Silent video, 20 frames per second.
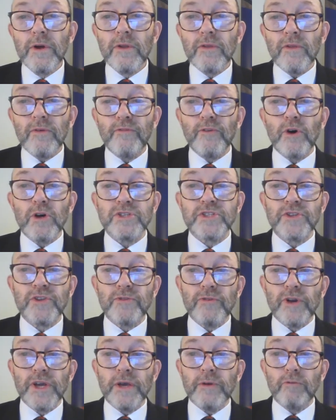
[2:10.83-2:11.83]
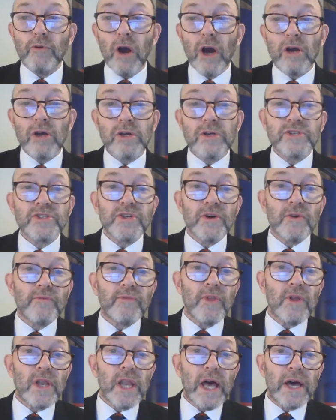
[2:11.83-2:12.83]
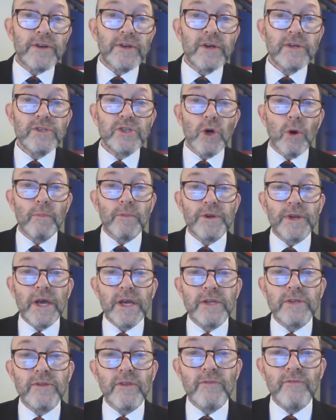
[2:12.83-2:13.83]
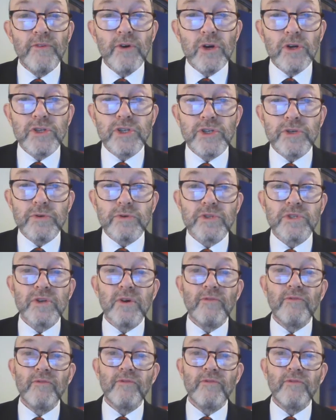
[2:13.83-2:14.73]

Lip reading: The first three rungs of the ladder dominate the virtues: